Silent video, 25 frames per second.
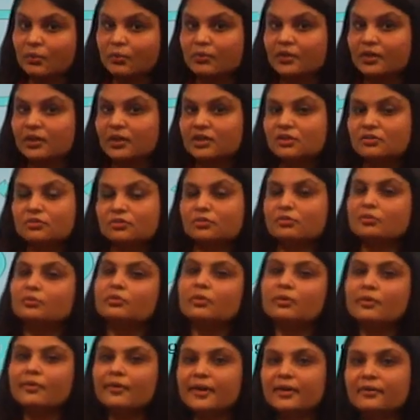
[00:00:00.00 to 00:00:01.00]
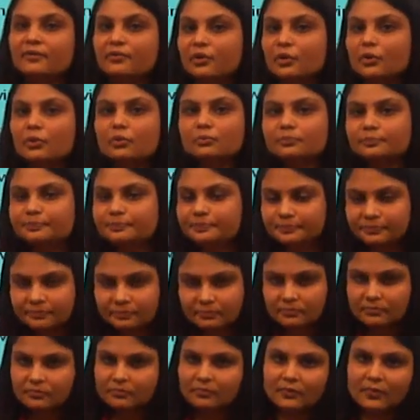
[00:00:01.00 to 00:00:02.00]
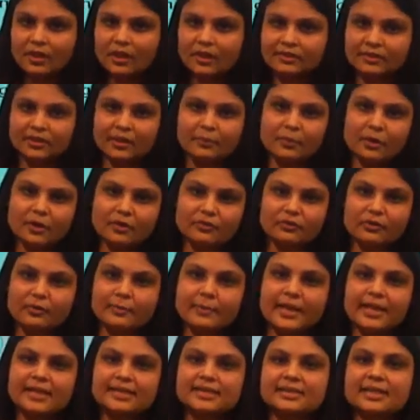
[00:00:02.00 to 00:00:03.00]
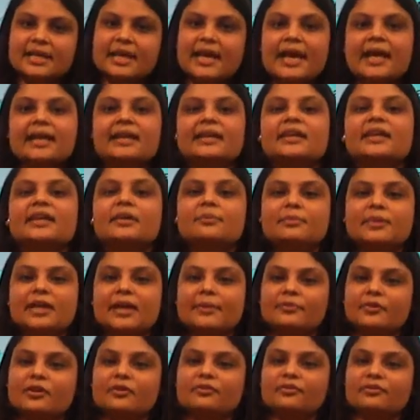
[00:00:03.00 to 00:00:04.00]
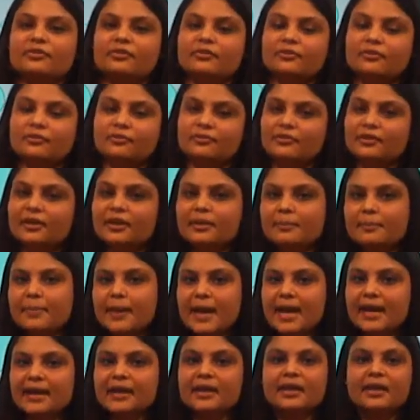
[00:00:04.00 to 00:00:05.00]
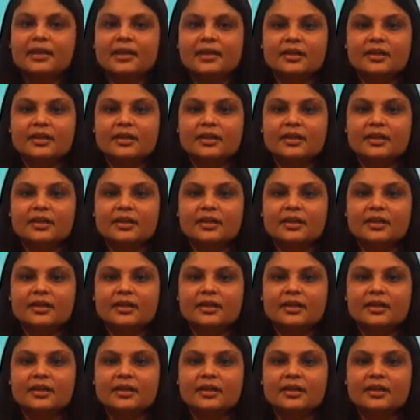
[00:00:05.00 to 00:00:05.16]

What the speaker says: We need to review the performance and give them the feedback.